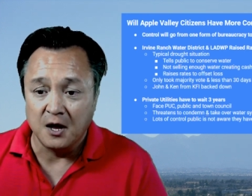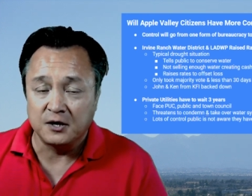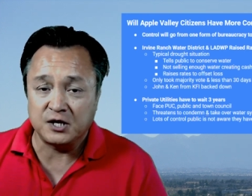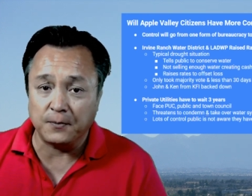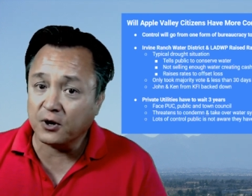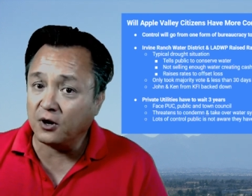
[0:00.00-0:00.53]

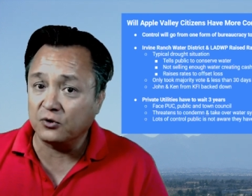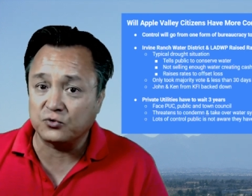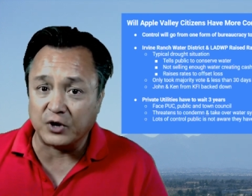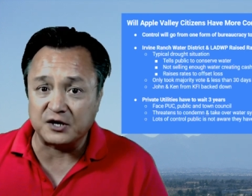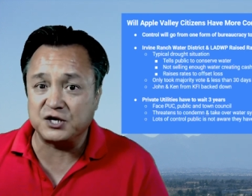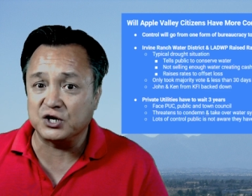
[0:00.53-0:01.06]
typical
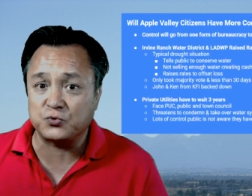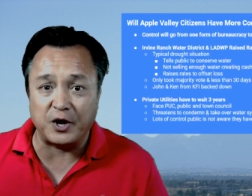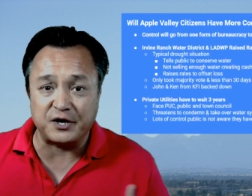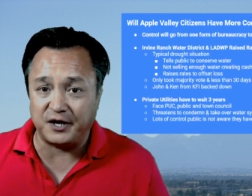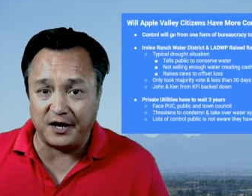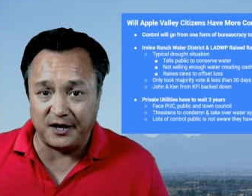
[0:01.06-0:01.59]
drought
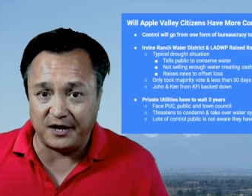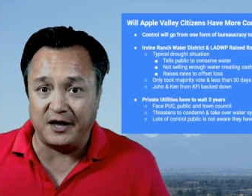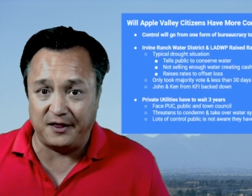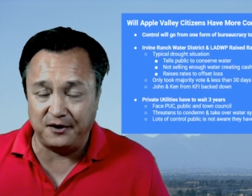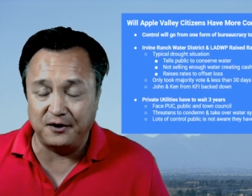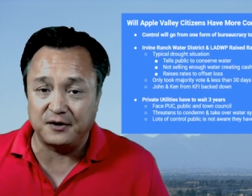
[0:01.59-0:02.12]
situation in, in
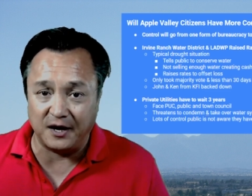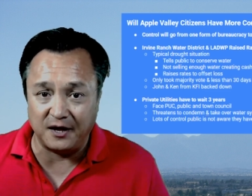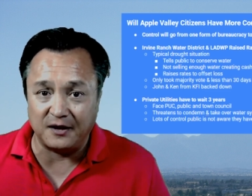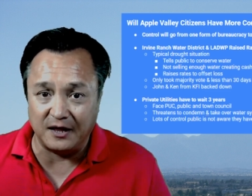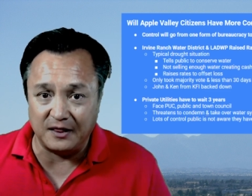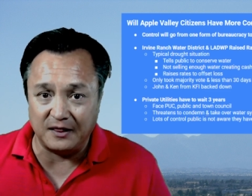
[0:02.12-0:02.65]
the
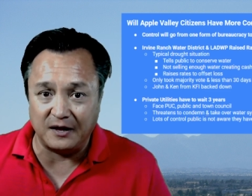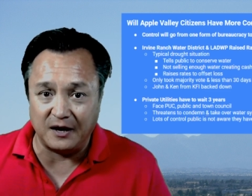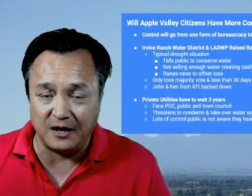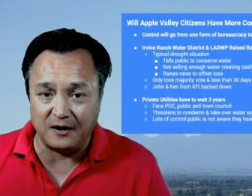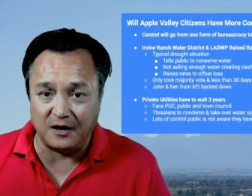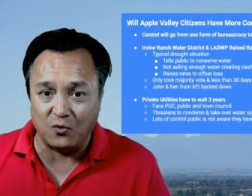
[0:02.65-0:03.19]
in,
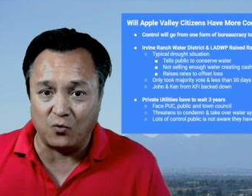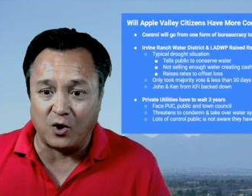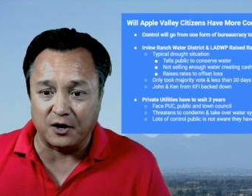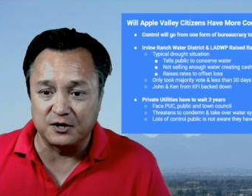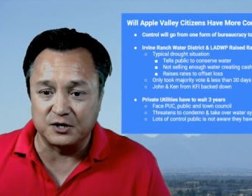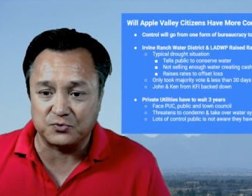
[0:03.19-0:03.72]
in, in the
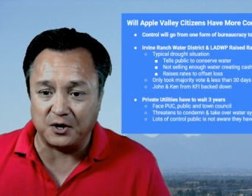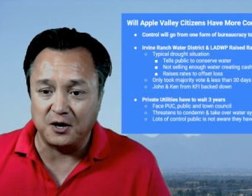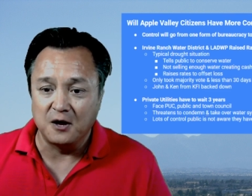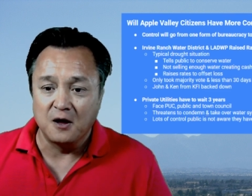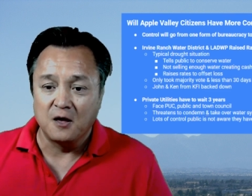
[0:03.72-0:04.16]
water industry.